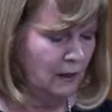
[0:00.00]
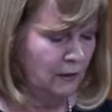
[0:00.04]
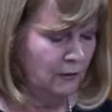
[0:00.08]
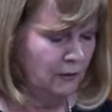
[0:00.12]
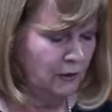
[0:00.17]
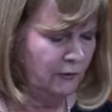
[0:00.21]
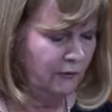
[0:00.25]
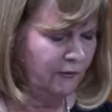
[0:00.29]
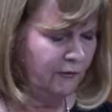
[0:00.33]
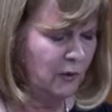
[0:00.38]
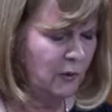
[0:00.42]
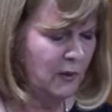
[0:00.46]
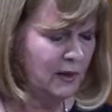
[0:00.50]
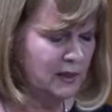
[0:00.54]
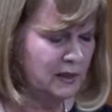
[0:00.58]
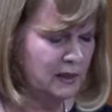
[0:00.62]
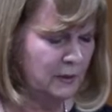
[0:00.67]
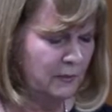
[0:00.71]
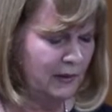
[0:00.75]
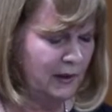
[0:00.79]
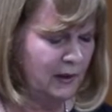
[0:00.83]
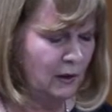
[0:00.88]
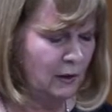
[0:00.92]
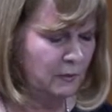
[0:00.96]
The review asks
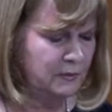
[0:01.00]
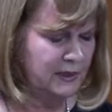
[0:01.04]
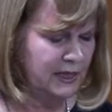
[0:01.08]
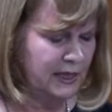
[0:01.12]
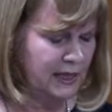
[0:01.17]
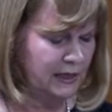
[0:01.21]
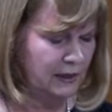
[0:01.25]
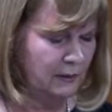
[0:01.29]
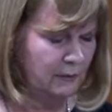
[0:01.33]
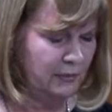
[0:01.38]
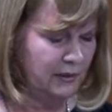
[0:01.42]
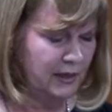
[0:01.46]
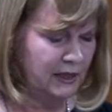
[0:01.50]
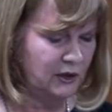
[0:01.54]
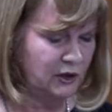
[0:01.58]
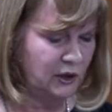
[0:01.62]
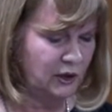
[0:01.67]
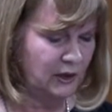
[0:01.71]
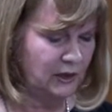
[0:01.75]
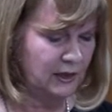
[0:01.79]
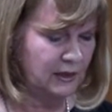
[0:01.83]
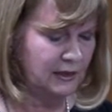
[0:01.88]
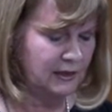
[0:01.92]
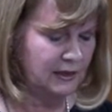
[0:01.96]
about obtaining
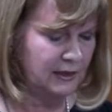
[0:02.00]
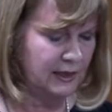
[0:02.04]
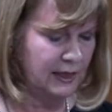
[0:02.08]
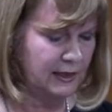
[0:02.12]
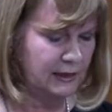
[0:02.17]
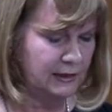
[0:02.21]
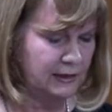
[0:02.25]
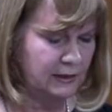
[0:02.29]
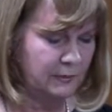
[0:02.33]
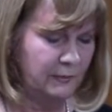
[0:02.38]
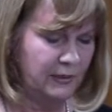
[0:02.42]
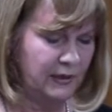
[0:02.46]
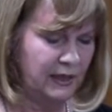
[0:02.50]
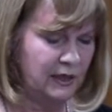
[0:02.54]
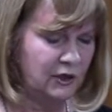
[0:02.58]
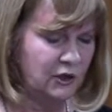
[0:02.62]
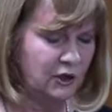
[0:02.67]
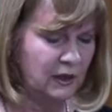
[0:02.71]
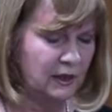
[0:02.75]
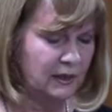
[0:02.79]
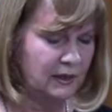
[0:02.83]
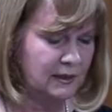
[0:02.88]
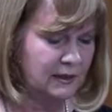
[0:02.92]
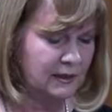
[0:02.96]
patient consent.
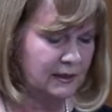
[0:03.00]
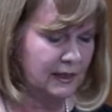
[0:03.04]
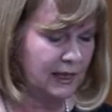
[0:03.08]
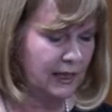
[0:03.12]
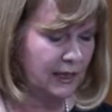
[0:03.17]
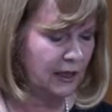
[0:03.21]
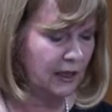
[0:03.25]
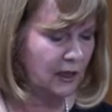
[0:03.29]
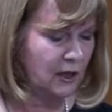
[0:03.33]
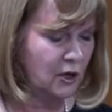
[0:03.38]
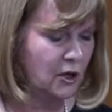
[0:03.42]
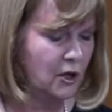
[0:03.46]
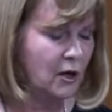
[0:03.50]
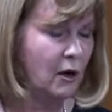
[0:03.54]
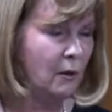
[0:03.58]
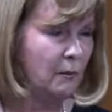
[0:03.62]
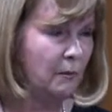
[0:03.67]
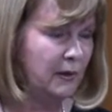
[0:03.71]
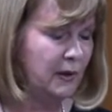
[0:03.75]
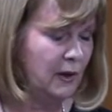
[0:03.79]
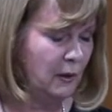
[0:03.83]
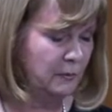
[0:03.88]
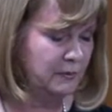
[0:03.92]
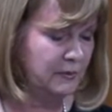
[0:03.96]
Patient consent
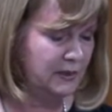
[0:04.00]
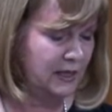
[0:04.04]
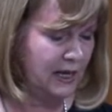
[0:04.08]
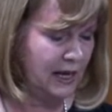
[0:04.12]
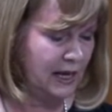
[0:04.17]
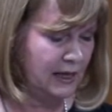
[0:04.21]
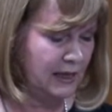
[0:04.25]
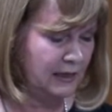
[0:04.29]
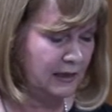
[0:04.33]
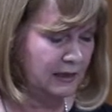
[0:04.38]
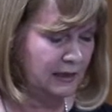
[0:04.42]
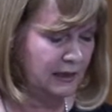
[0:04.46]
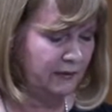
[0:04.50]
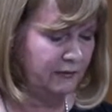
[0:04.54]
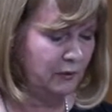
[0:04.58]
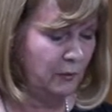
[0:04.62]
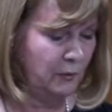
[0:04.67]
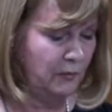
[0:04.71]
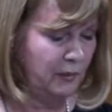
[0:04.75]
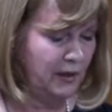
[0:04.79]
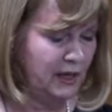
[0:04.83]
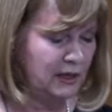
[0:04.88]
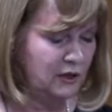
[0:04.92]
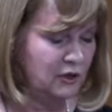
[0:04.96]
cannot be obtained if the
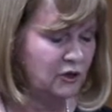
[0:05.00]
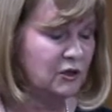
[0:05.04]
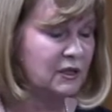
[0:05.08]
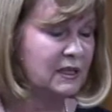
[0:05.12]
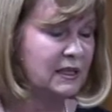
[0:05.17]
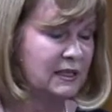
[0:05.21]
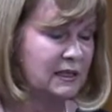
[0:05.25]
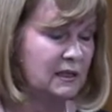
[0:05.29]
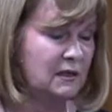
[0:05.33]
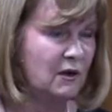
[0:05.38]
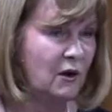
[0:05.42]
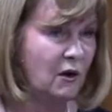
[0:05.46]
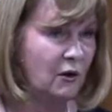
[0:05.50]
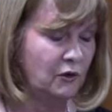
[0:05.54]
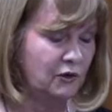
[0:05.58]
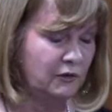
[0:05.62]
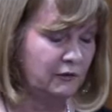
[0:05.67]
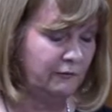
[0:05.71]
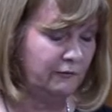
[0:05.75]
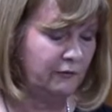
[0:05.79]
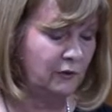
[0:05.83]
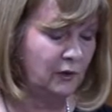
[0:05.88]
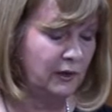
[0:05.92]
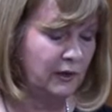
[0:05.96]
patient is not
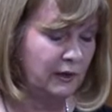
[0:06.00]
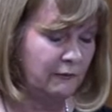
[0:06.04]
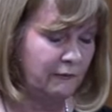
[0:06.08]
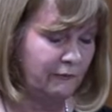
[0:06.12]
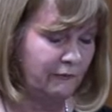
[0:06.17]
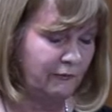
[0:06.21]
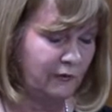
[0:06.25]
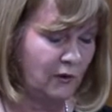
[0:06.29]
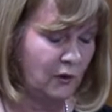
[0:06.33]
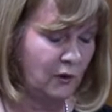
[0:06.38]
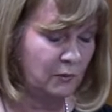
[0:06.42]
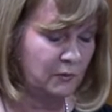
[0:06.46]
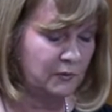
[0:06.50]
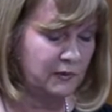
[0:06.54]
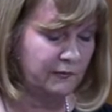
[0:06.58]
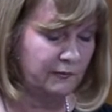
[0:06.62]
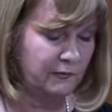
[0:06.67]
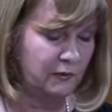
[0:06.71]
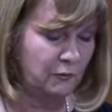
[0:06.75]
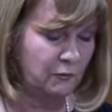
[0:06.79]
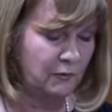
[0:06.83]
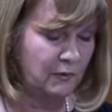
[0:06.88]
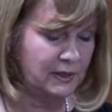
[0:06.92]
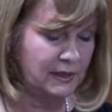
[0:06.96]
fully informed
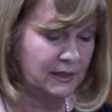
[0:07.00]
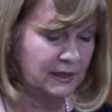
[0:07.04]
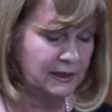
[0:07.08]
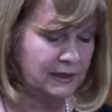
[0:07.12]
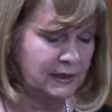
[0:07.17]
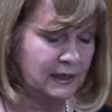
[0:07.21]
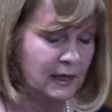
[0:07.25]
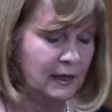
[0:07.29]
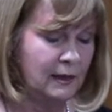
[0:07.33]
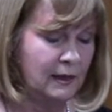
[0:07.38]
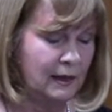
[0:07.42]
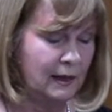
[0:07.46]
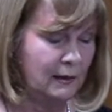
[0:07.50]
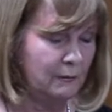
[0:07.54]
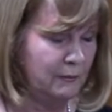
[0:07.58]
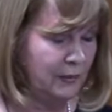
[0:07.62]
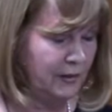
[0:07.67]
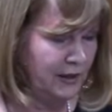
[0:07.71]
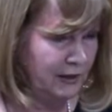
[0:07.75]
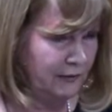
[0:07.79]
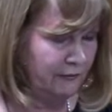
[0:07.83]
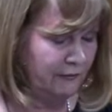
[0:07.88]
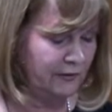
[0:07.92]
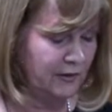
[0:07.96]
of the risks and
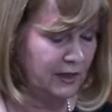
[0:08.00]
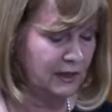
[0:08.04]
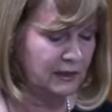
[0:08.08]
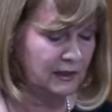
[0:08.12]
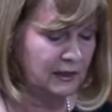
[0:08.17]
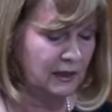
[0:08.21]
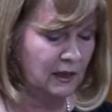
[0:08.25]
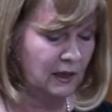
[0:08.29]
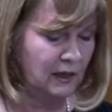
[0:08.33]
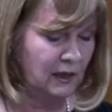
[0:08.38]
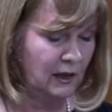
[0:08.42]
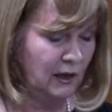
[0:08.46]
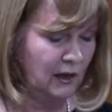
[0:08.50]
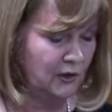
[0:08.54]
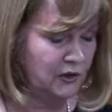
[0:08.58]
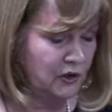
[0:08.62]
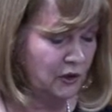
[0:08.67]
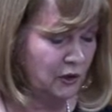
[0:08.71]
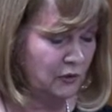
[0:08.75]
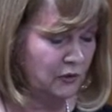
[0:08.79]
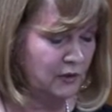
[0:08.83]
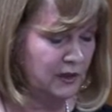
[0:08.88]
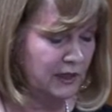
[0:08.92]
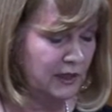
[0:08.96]
benefits
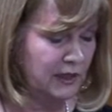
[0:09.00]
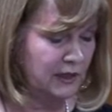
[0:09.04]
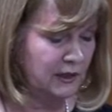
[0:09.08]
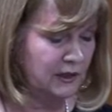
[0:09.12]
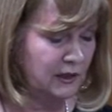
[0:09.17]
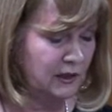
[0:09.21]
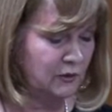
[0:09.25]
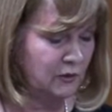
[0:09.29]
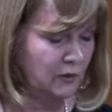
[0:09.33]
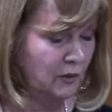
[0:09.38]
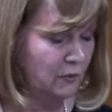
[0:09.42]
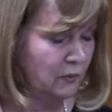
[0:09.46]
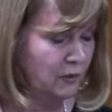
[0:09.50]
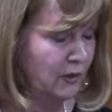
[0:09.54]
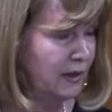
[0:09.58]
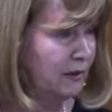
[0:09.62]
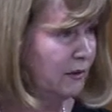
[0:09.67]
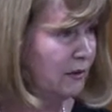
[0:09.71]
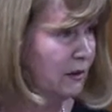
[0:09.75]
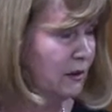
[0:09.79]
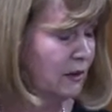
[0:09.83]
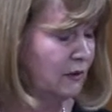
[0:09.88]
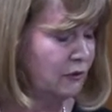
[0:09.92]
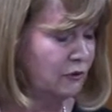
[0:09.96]
associated
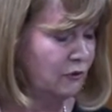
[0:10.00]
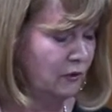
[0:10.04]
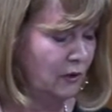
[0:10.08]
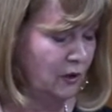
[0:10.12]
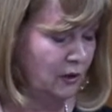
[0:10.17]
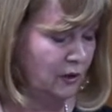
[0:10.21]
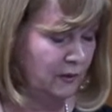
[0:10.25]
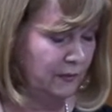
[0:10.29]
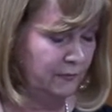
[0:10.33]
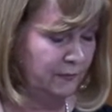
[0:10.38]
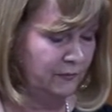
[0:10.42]
with a drug,